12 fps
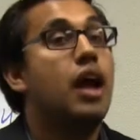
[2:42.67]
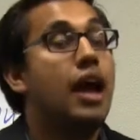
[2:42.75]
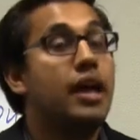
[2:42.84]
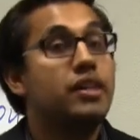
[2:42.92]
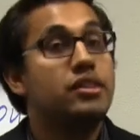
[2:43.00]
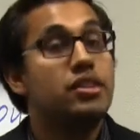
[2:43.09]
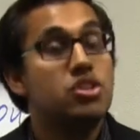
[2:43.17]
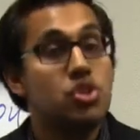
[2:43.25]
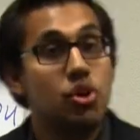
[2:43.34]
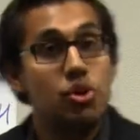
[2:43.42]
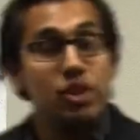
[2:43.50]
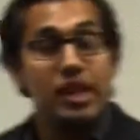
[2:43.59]
And this
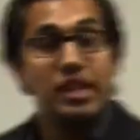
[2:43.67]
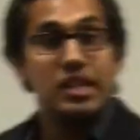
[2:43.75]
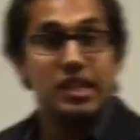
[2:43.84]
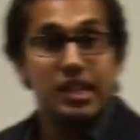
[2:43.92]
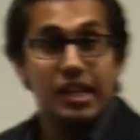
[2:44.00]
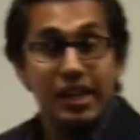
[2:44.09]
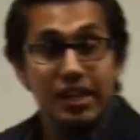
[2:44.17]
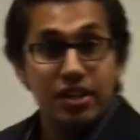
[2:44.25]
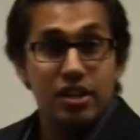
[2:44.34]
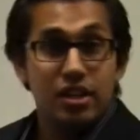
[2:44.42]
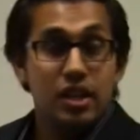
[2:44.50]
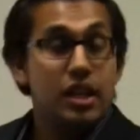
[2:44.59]
whole idea
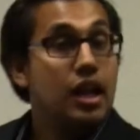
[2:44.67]
here,